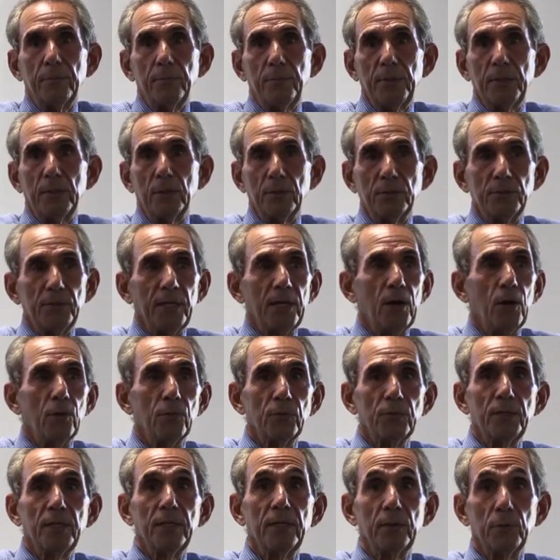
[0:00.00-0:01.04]
because they
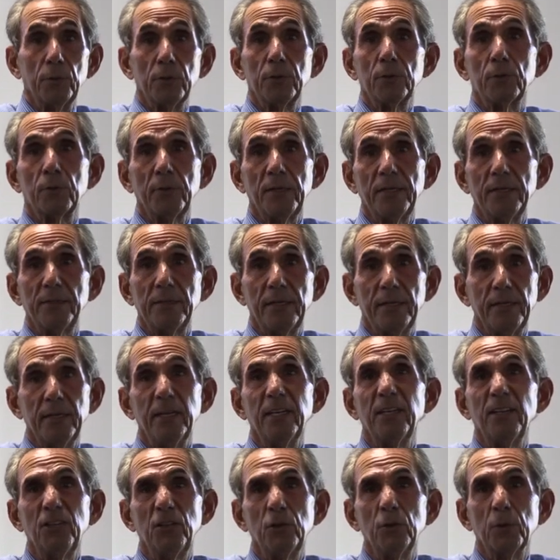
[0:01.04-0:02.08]
overdid it with creatine. They
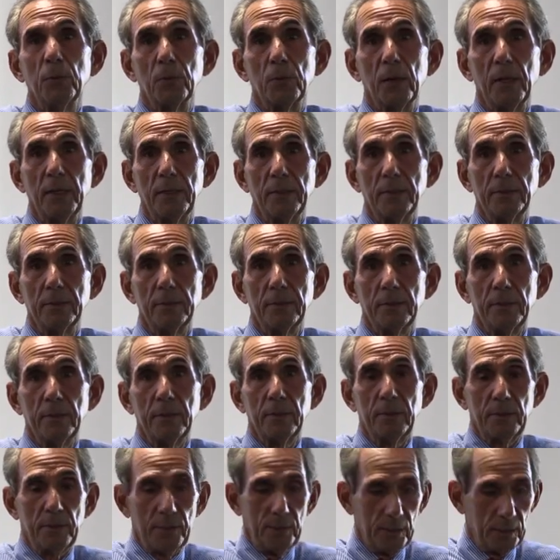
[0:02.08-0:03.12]
didn't do it right,
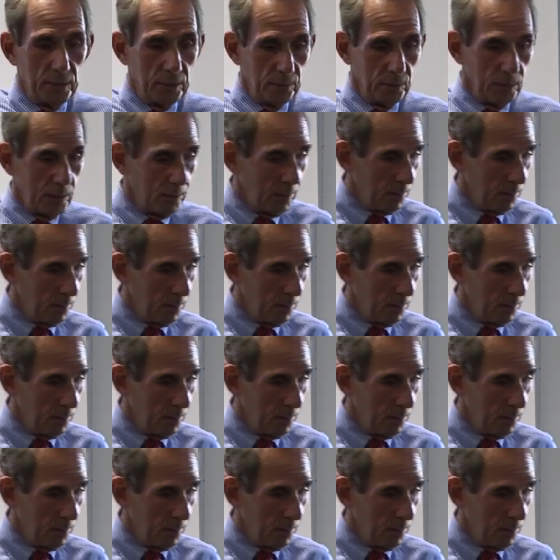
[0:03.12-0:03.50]
you know?